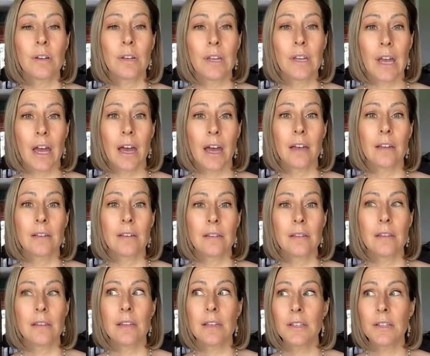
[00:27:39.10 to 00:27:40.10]
yeah, uh-huh.
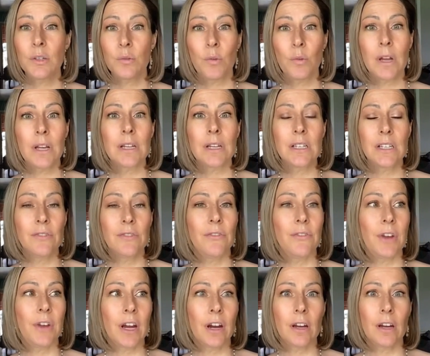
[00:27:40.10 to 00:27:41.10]
this one is
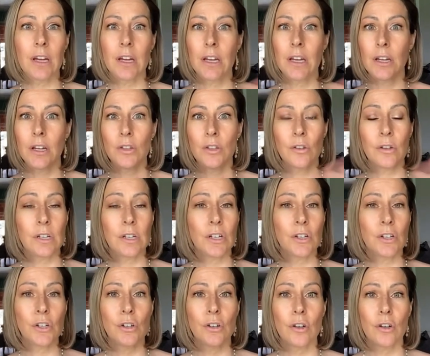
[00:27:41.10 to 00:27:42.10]
very
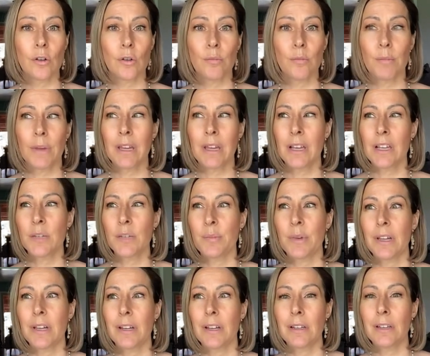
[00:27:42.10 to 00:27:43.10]
traditional. My
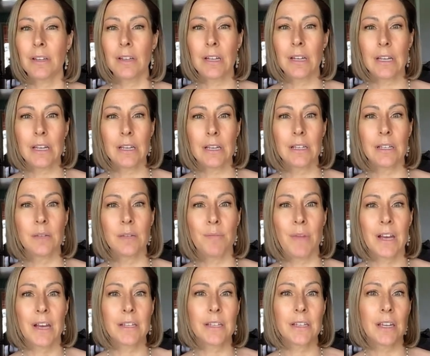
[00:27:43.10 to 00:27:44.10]
husband is
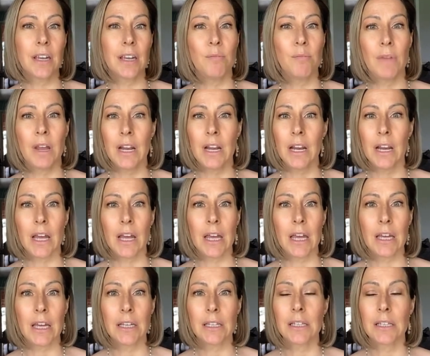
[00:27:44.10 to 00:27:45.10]
Mexican
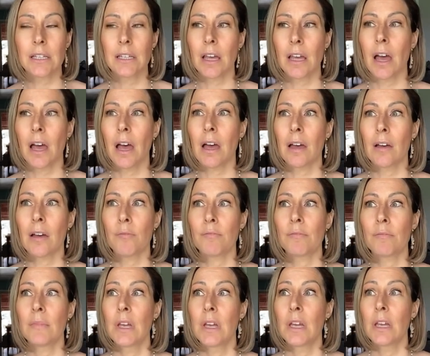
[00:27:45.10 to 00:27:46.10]
Mennonite. Um,
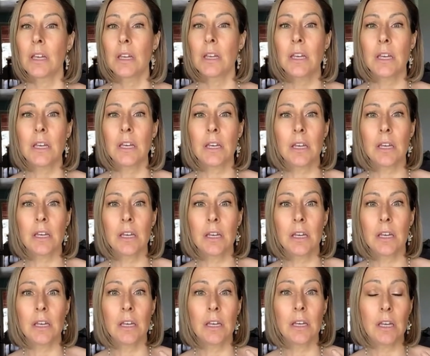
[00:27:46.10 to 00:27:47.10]

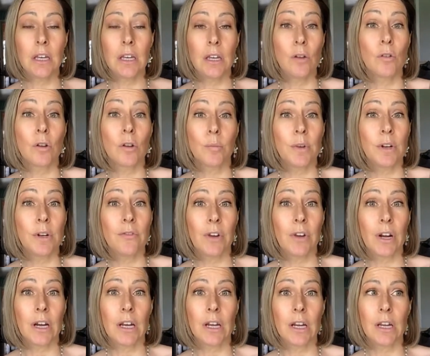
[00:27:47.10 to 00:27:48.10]
he he grew up in a
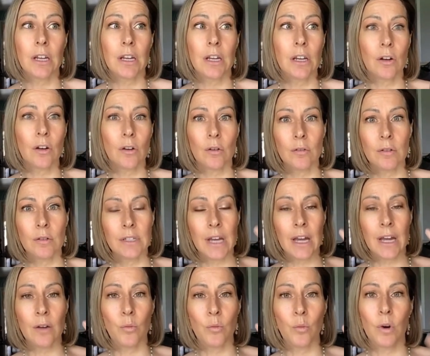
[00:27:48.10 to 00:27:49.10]
very you know
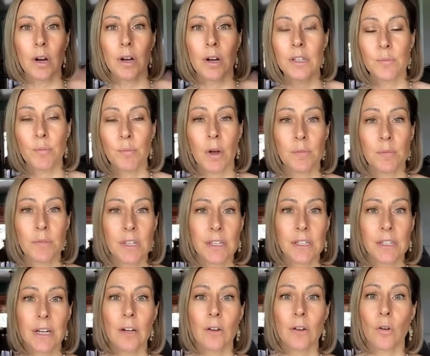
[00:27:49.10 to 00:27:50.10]
dad works, mom's a
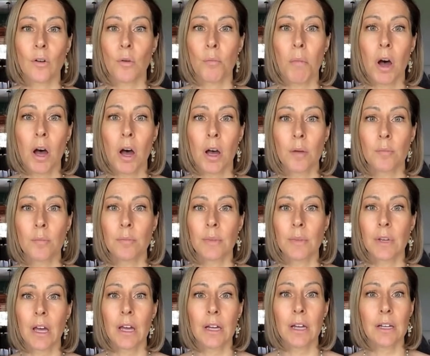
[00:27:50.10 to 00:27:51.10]
stay at home mom
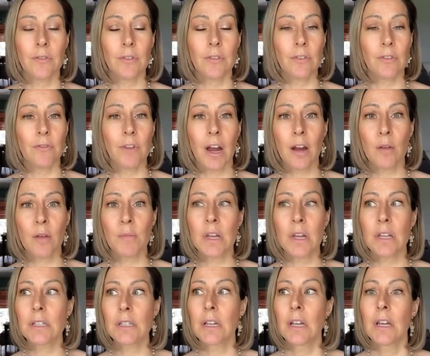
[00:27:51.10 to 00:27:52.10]
kind of yeah.
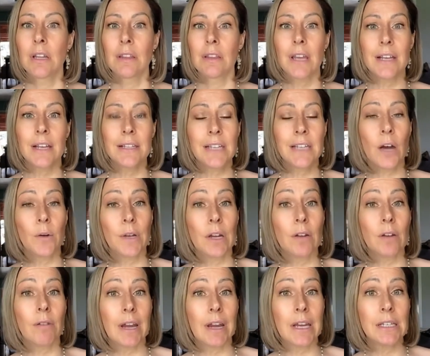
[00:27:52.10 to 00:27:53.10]
environment. That's how he
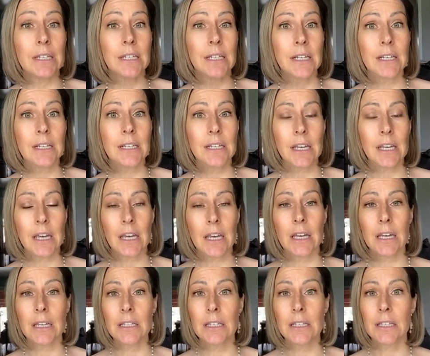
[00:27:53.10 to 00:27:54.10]
raised his
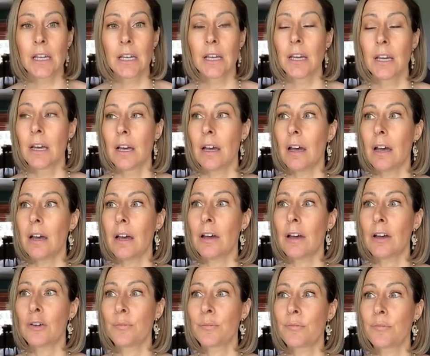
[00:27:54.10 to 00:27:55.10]
kids.
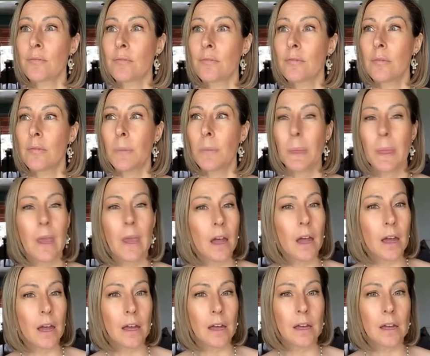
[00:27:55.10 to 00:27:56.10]
Um,
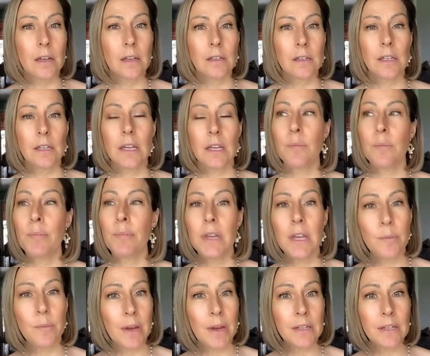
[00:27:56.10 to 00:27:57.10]
uh, he he
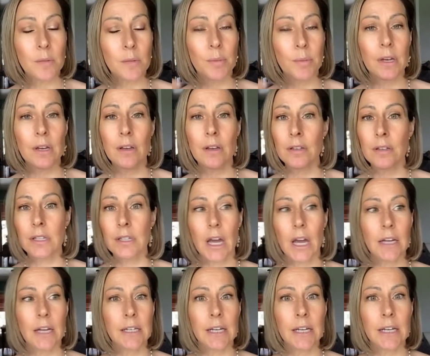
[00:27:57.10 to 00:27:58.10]
pays the bills. I
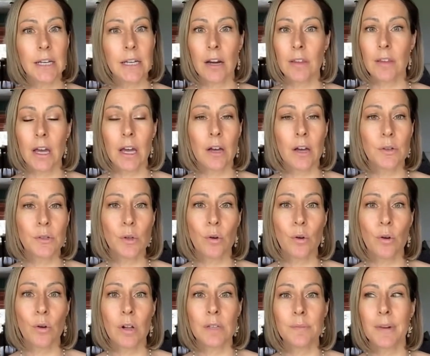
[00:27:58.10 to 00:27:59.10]
take care of the
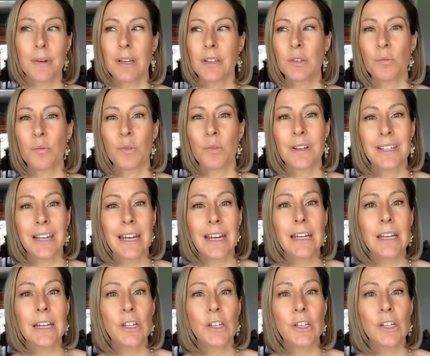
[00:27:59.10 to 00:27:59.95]
household. My husband works